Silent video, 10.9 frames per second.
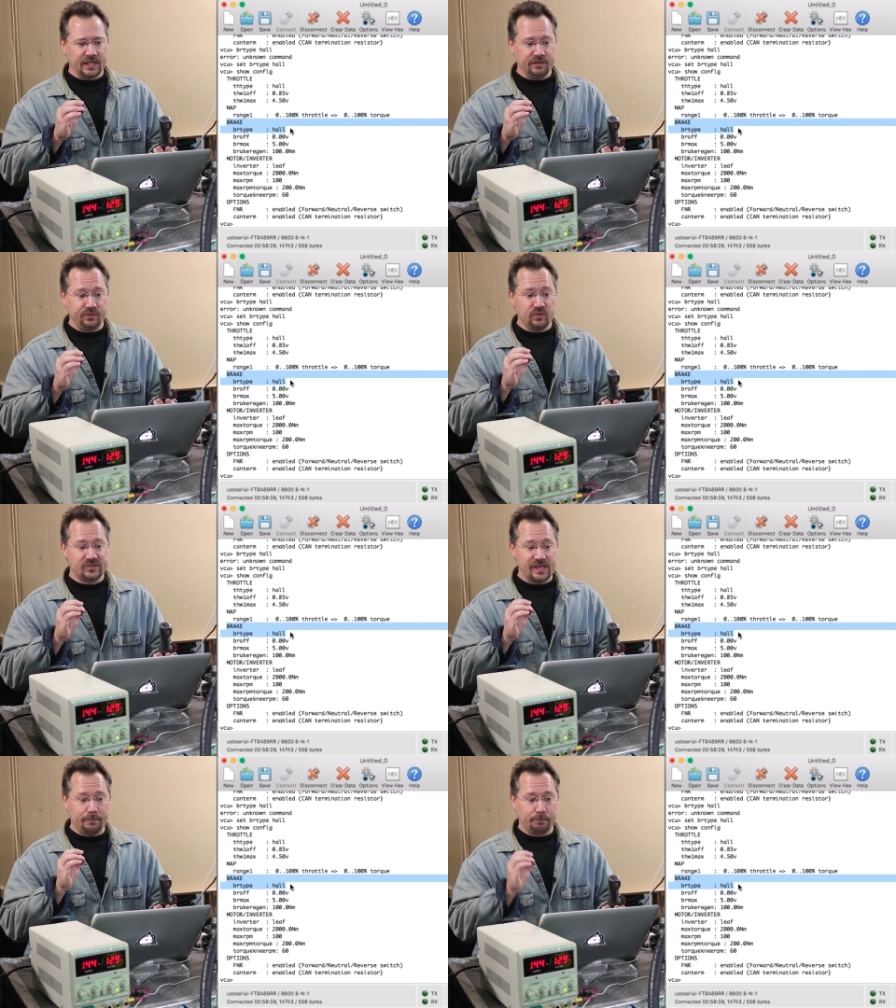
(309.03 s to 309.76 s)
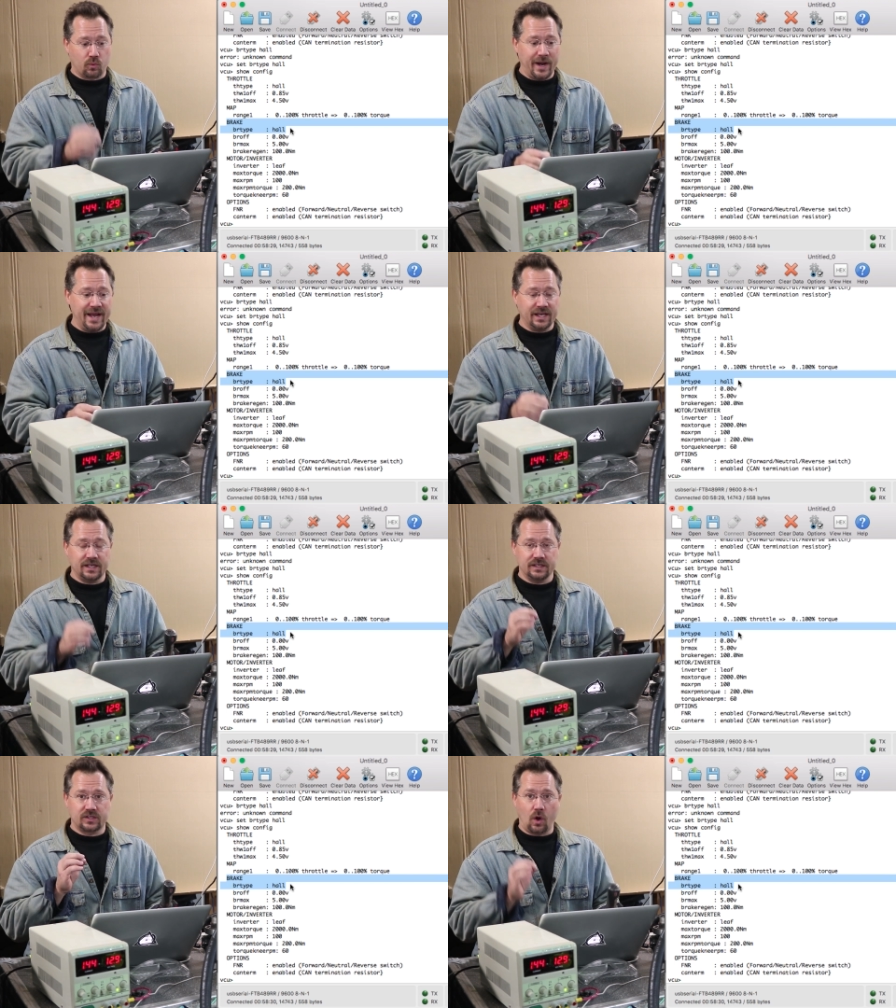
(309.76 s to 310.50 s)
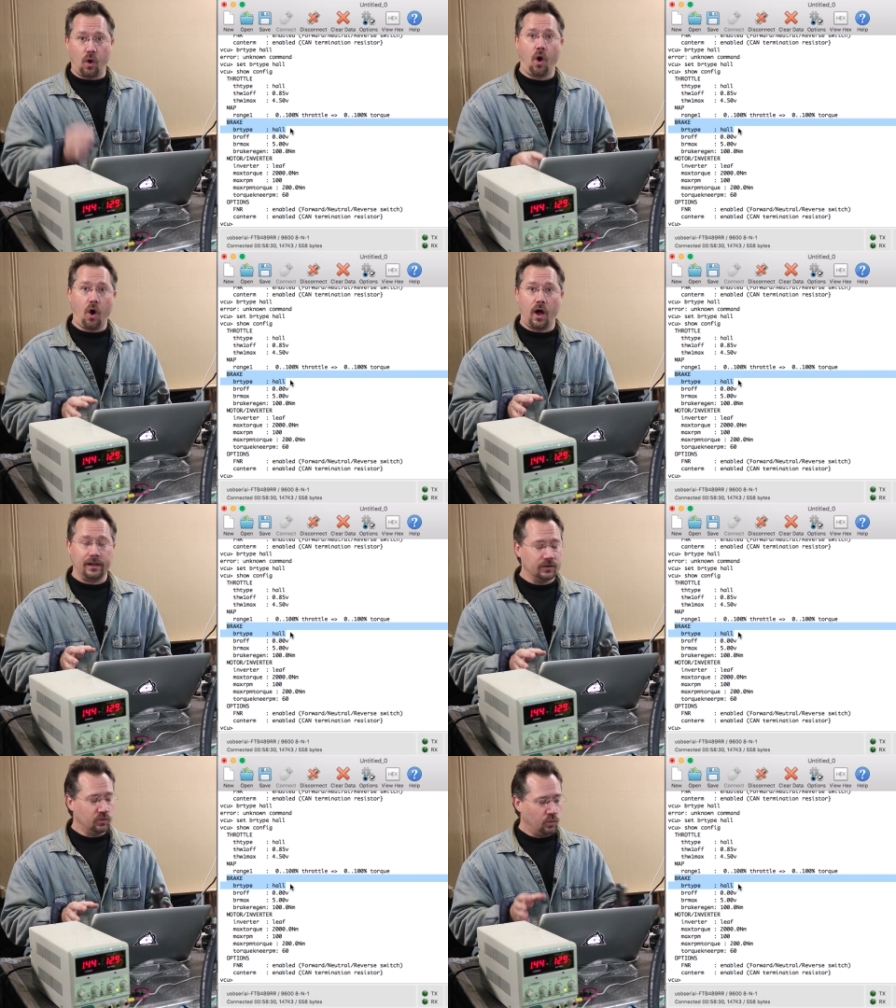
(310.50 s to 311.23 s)
If you set brake to
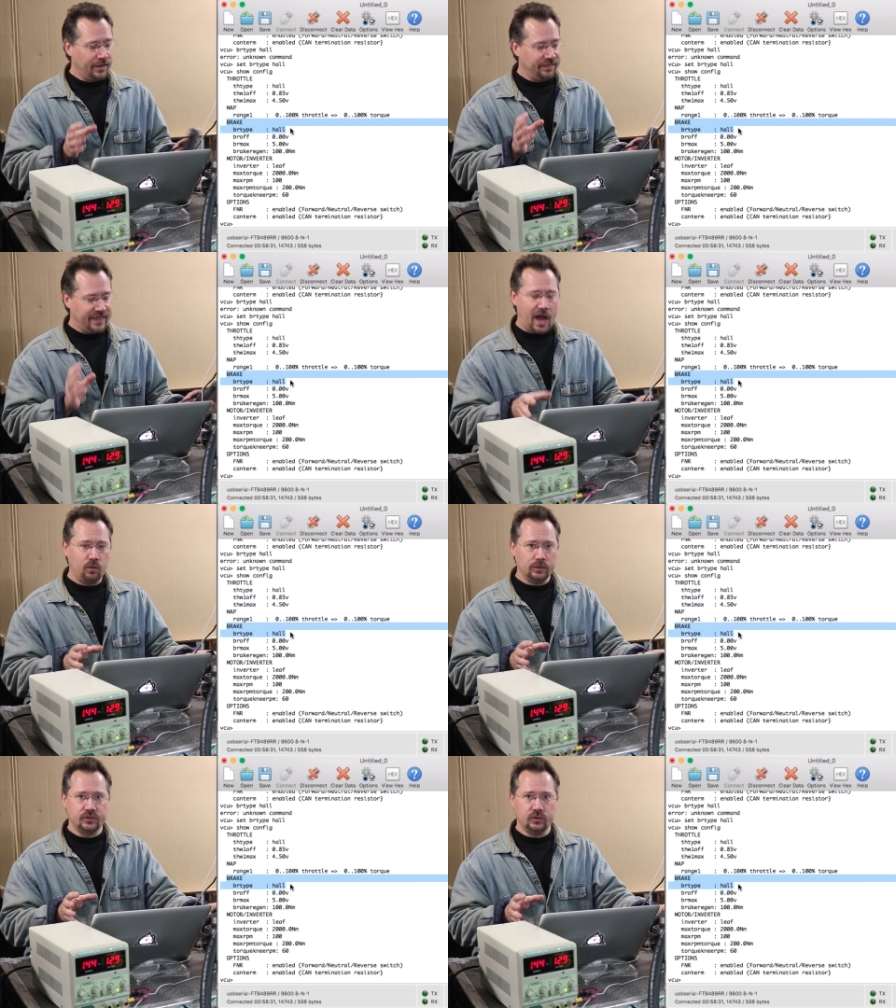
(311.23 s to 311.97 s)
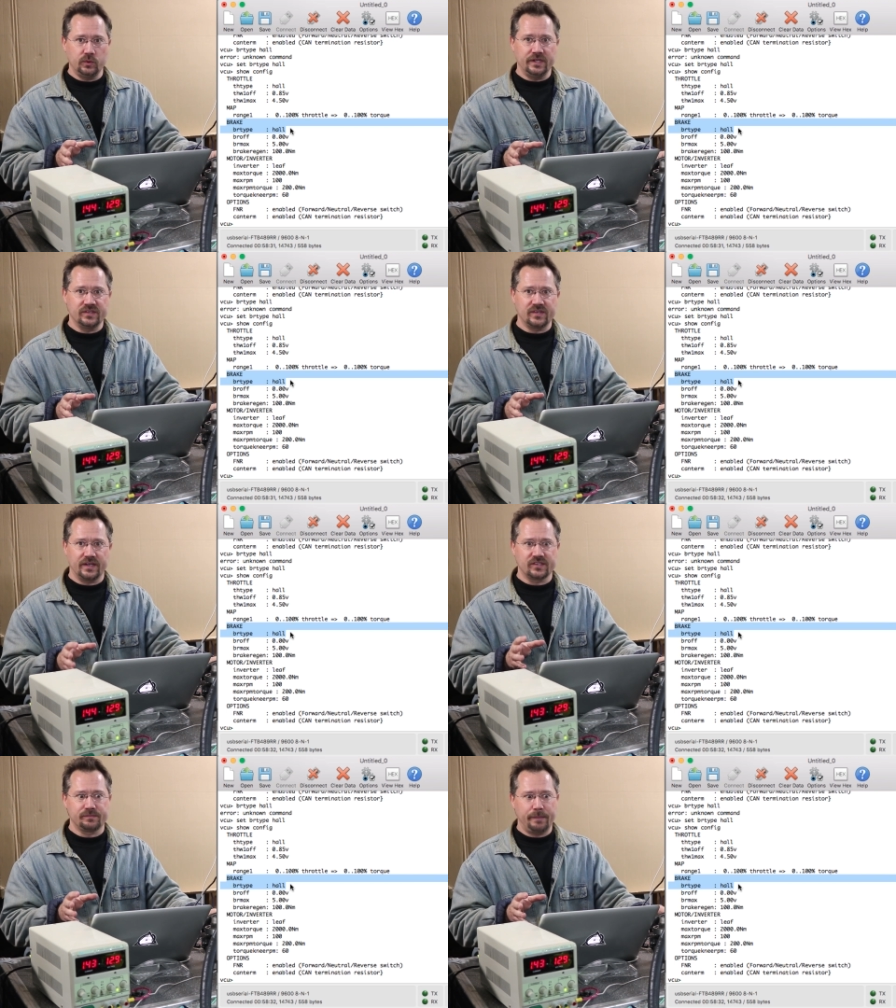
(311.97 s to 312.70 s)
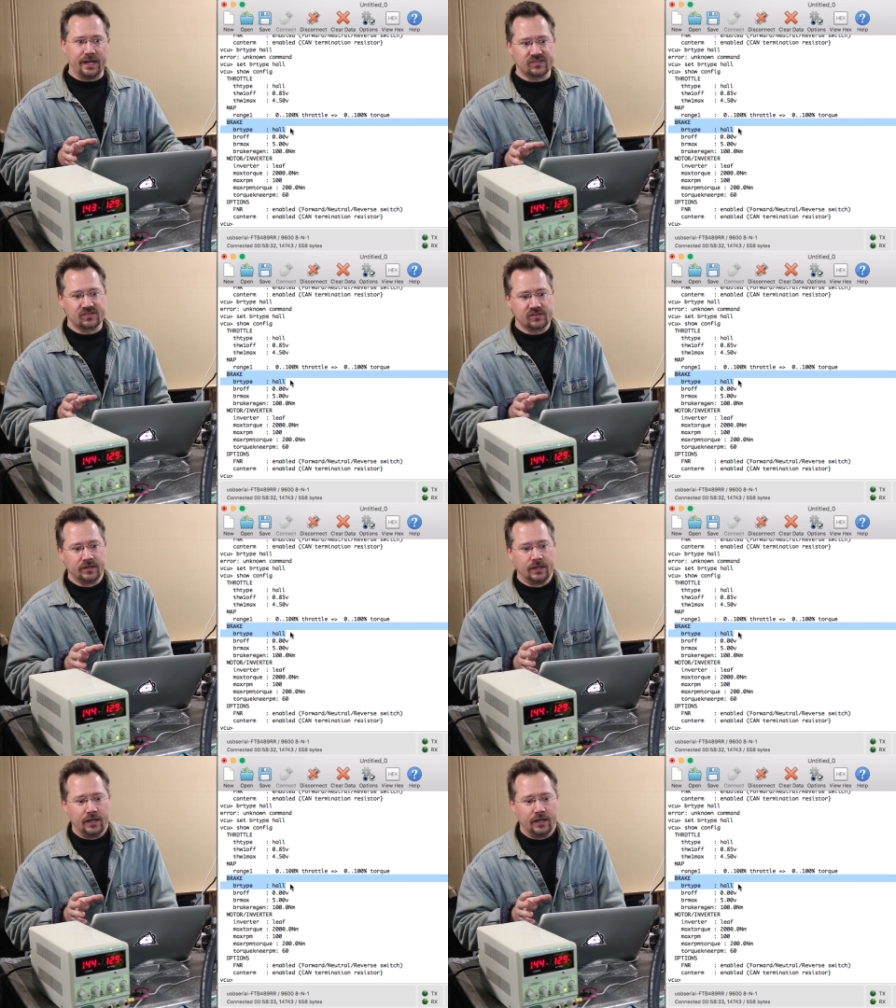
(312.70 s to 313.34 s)
Hall, what that will do is it expects